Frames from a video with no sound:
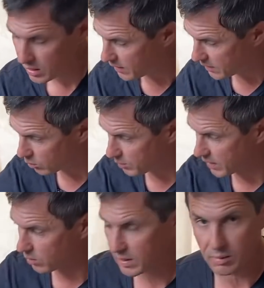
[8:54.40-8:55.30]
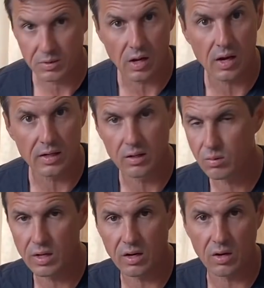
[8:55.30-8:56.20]
and then we'll pick a random dog.
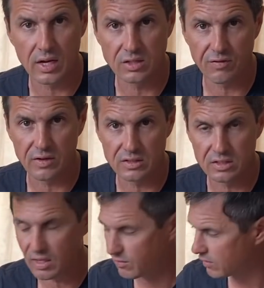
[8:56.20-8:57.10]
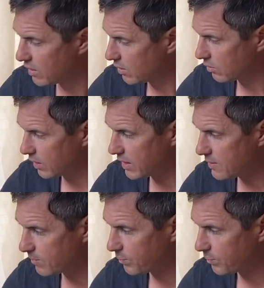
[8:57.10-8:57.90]
We got all kinds of fun stuff. Ready?